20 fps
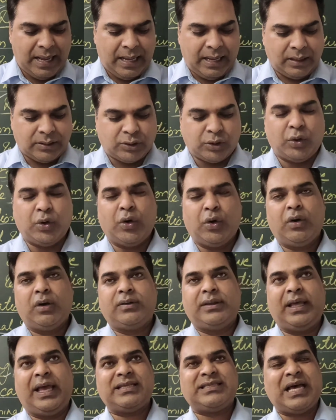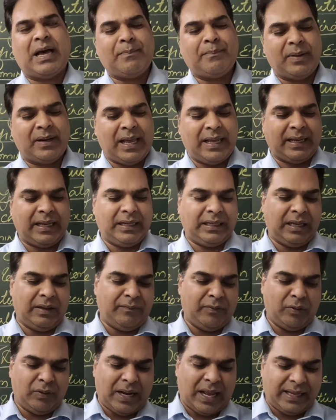so the example I can give
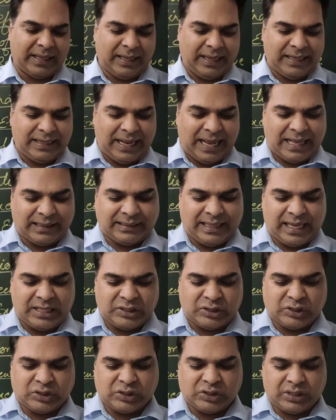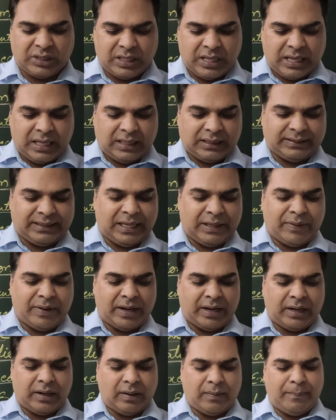you, like in Athens, there
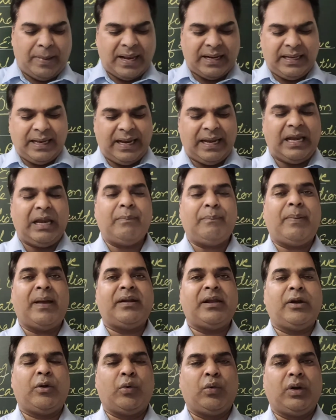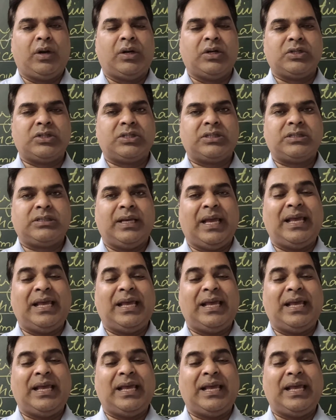were many independent rulers.